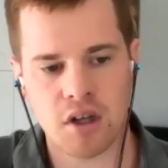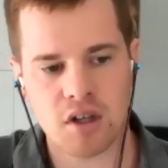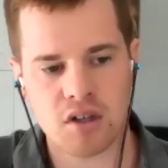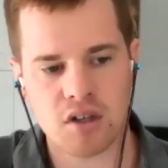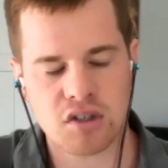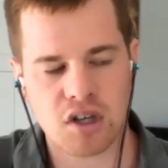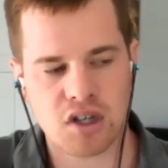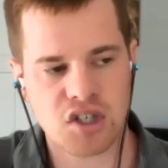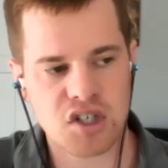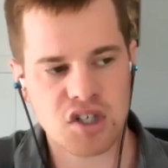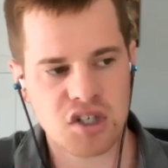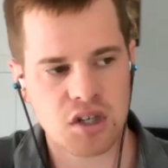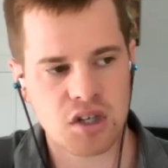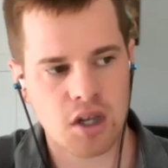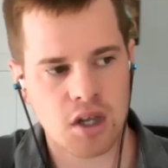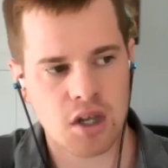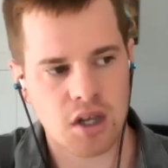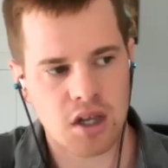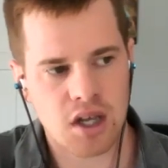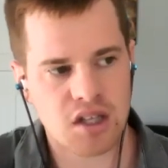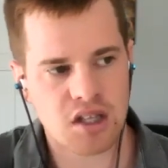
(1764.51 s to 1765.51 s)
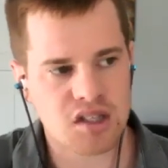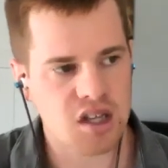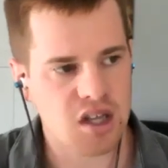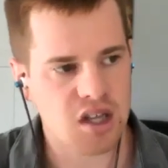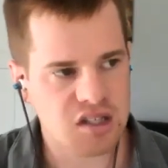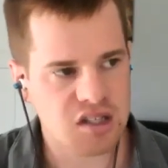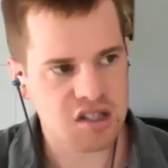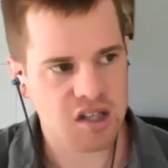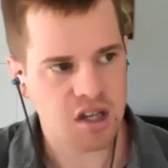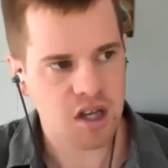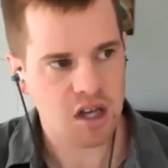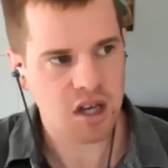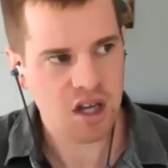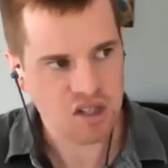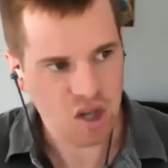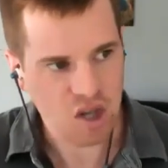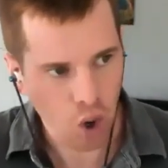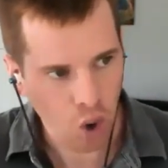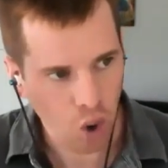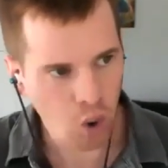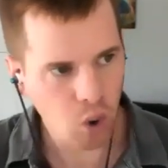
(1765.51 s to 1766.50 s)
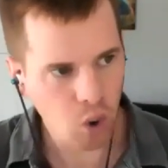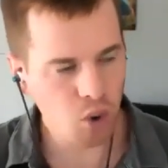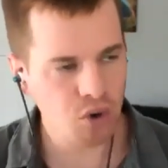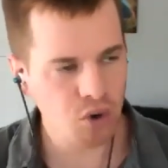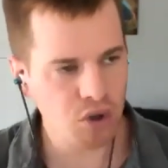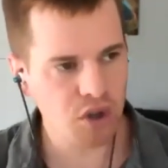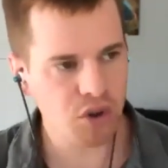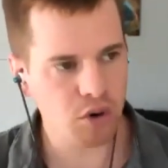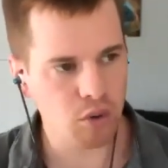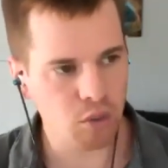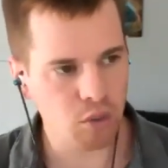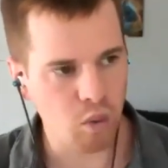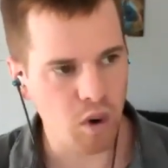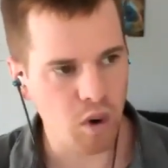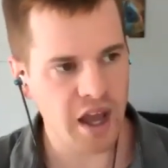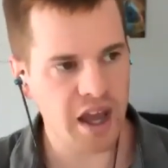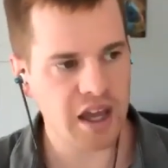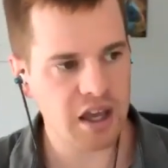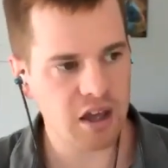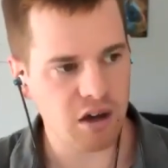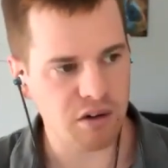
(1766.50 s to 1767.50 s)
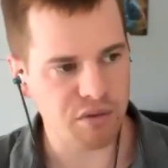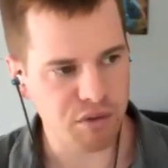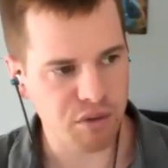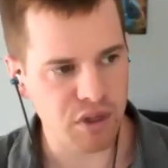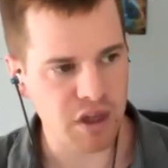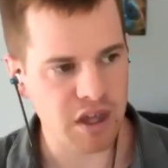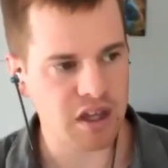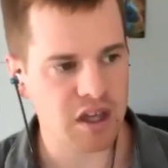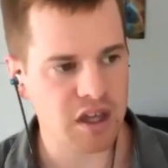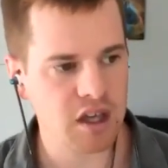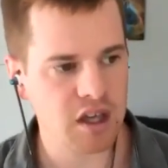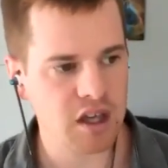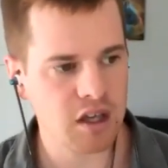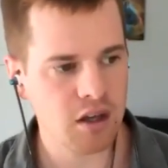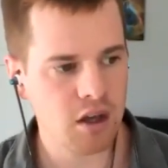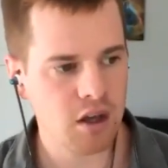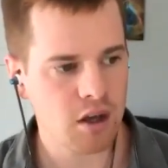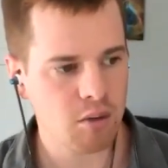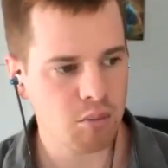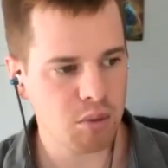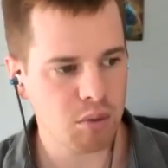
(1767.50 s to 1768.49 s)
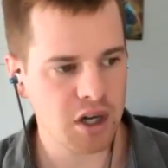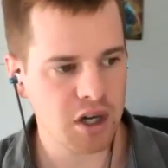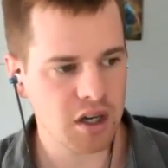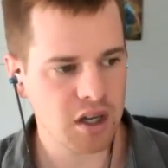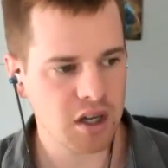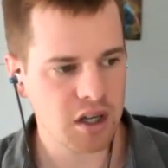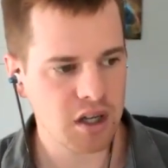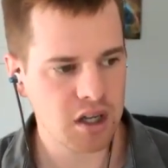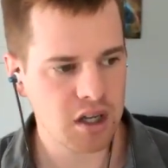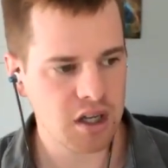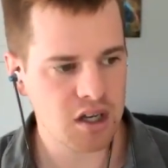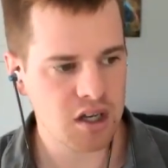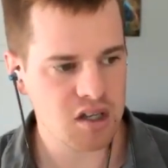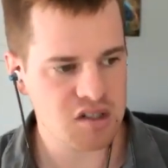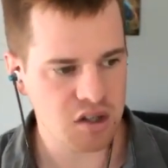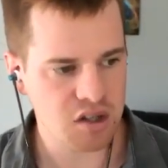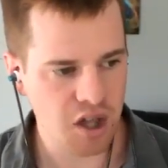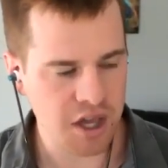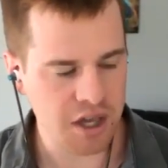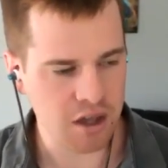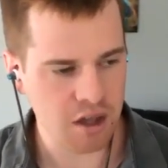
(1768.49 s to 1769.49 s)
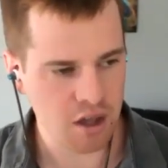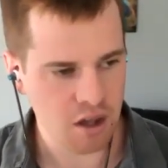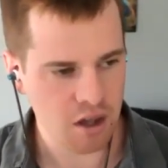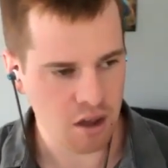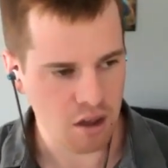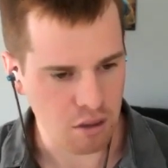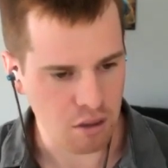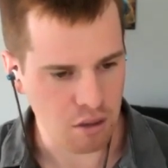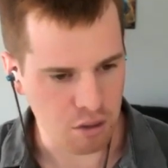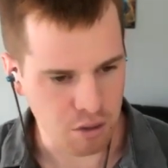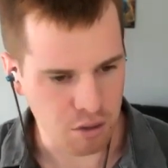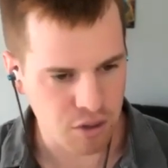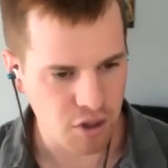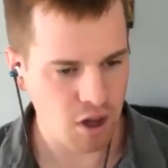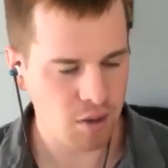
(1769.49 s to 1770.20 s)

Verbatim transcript: So I just, it's, it's, it's a whole nother way of thinking, but it is like the